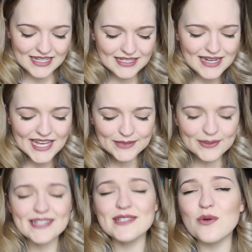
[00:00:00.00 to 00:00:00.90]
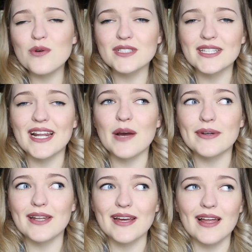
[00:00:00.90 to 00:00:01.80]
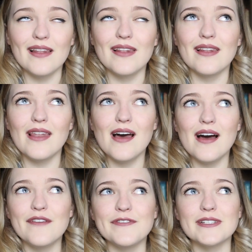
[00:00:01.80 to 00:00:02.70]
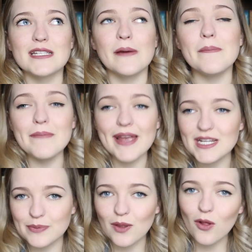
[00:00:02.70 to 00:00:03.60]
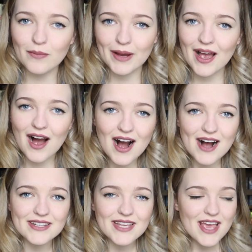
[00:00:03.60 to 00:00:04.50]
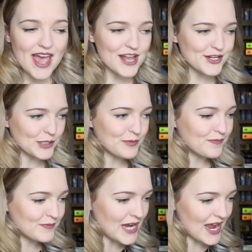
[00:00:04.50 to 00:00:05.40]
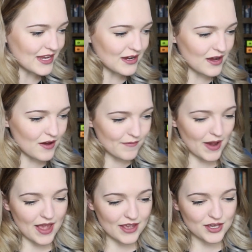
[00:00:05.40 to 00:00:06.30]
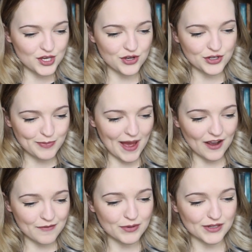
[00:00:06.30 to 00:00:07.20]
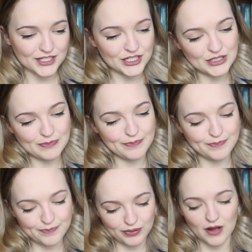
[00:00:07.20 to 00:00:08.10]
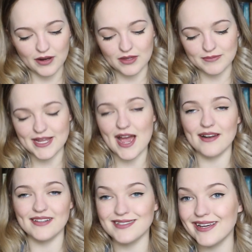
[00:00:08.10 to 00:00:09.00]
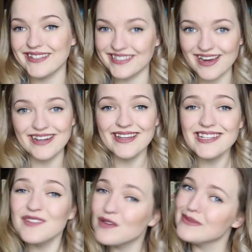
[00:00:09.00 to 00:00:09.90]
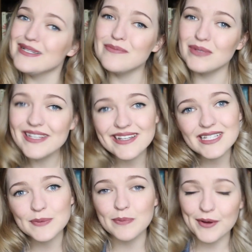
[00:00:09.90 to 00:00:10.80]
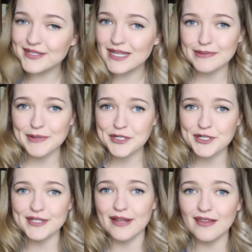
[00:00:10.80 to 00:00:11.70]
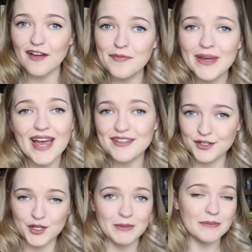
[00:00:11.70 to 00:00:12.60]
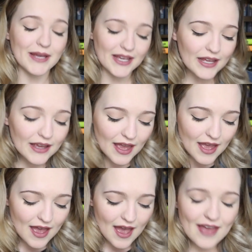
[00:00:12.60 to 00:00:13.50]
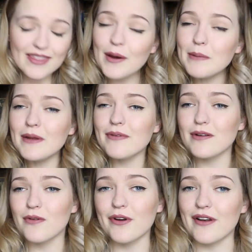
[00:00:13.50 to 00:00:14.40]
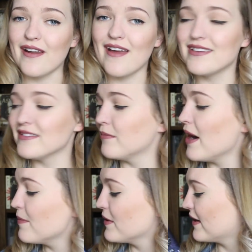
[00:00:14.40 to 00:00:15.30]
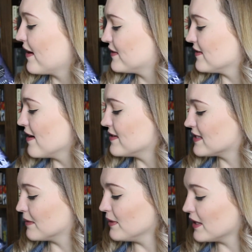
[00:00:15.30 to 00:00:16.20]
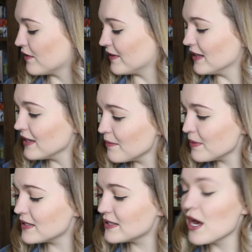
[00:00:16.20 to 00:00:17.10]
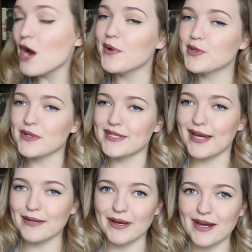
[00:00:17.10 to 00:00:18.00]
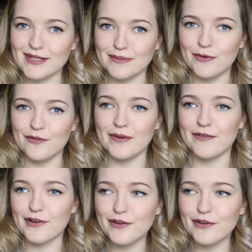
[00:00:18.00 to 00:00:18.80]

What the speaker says: This next one is an author that I would like love to meet with all my heart and just take my huge bag of books and just plunk them down and say, sign these for me, please, with personalized messages and love me as a human being. And that would be Rick Riordan. And my book that I have signed is The Blood of Olympus, which once again my cousin bought for me for